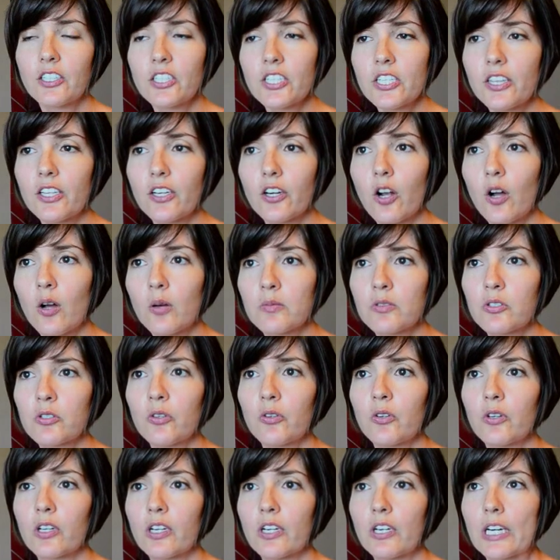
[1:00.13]
looked at their
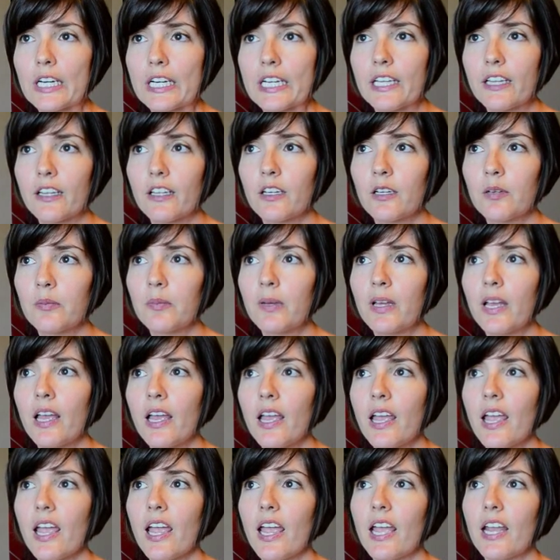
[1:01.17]
homeschool curriculum
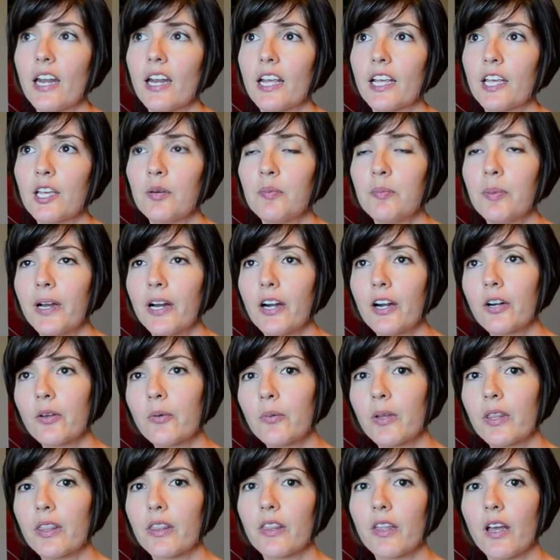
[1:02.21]
and I compared it
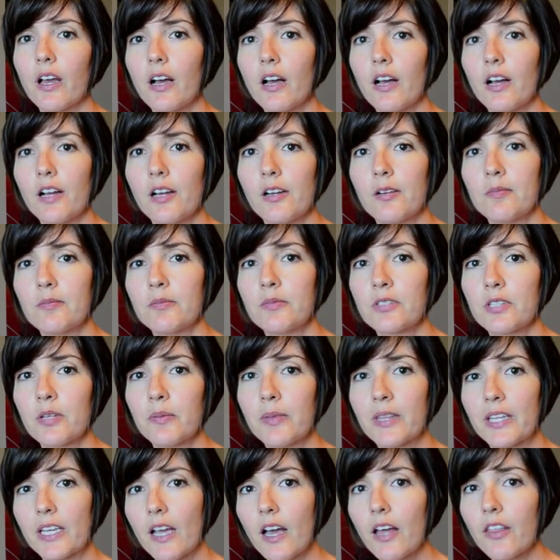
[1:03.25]
with some
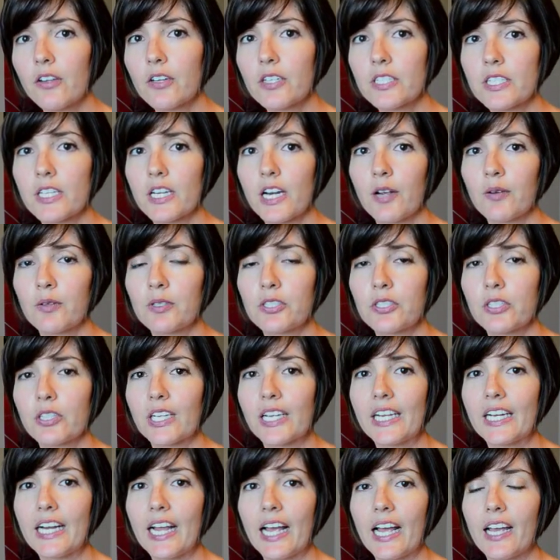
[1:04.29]
of the others that I was
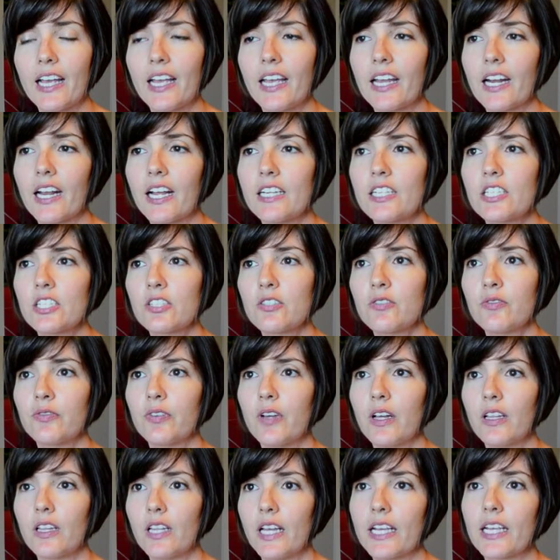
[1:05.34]
looking at, and I just
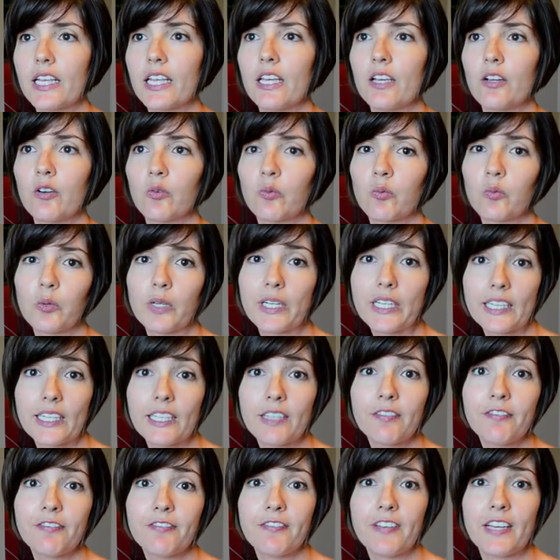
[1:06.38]
felt like it
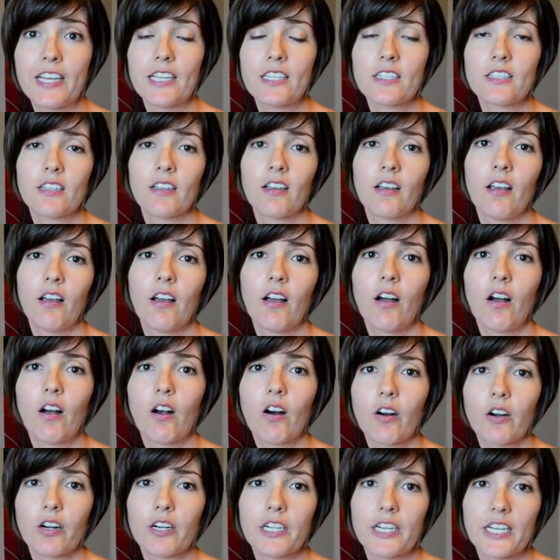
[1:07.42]
really fit
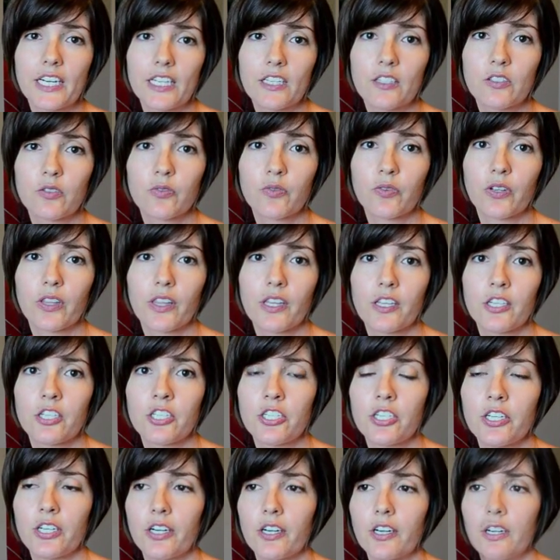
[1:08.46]
our needs for
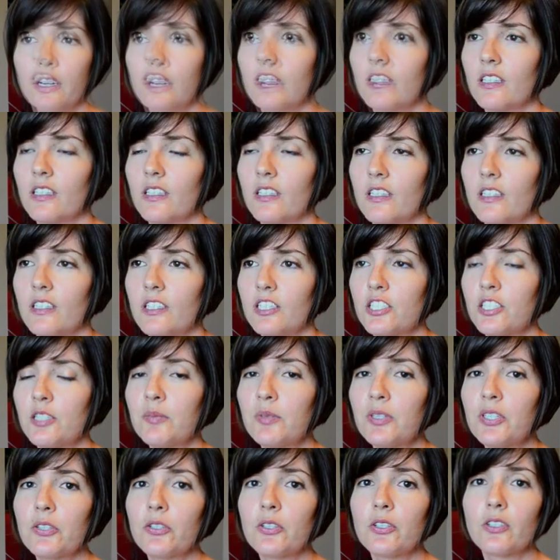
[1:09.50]
this year.
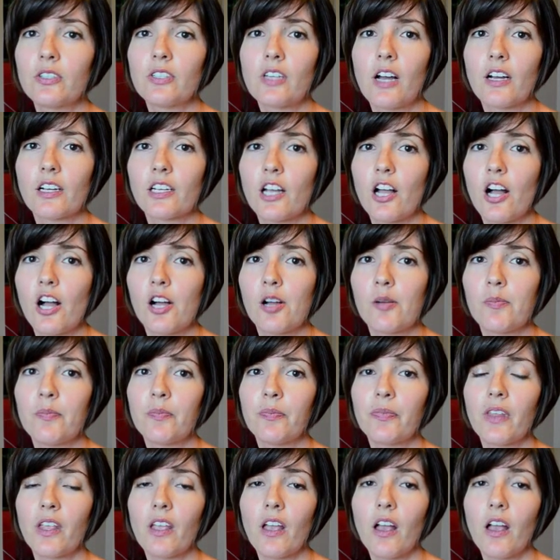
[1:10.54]
Timberdoodle.com